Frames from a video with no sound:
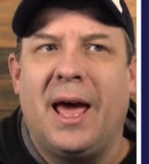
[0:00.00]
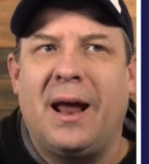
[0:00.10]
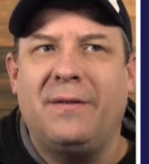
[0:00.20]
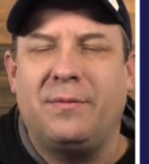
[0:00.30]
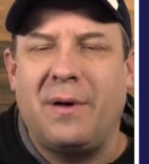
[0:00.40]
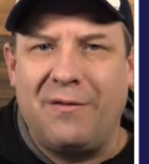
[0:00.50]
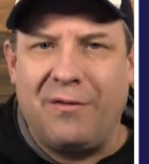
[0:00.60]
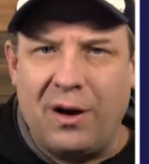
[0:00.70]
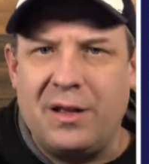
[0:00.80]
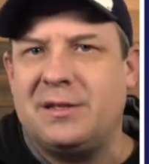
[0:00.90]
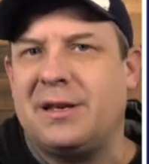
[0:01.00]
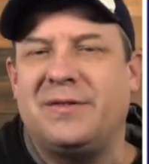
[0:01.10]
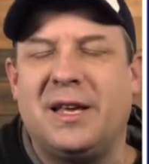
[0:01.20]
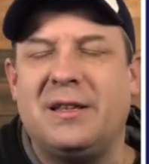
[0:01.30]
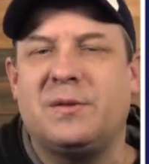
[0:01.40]
And
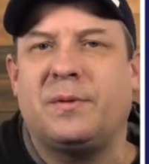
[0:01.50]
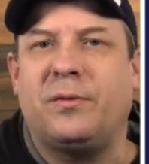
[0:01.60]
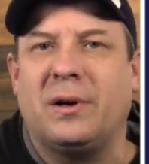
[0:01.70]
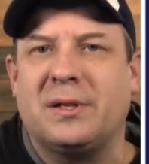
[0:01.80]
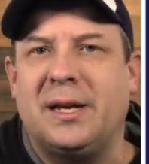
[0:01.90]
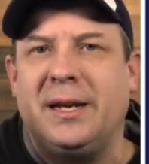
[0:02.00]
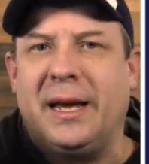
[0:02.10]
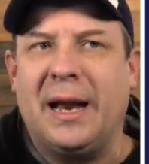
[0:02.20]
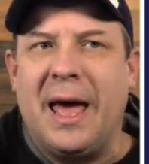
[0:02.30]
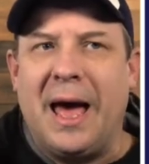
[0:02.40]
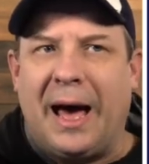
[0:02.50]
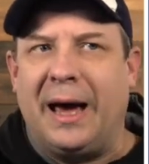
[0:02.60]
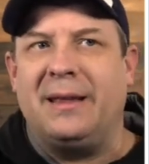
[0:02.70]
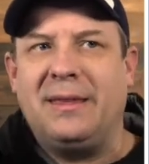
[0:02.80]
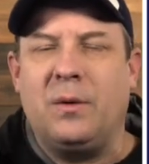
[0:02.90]
I've said this before. I'll say it again.
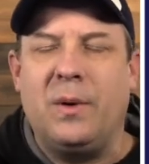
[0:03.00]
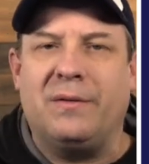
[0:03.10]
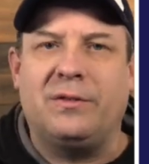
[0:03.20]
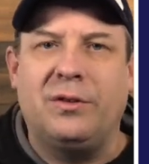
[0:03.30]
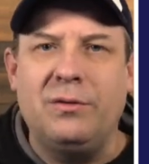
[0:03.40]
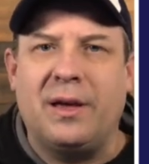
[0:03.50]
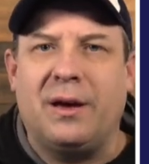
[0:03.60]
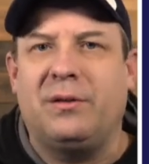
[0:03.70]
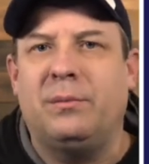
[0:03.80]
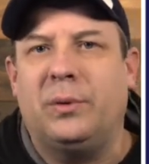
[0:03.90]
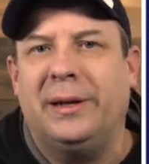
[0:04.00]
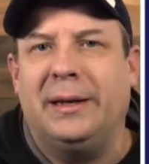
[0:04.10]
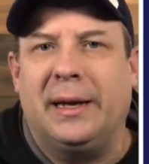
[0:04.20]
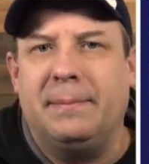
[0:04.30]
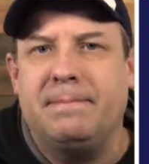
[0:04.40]
I think we have a 2,000
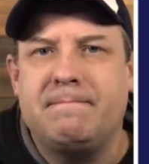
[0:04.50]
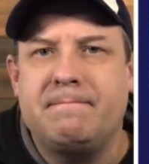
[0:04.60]
point day.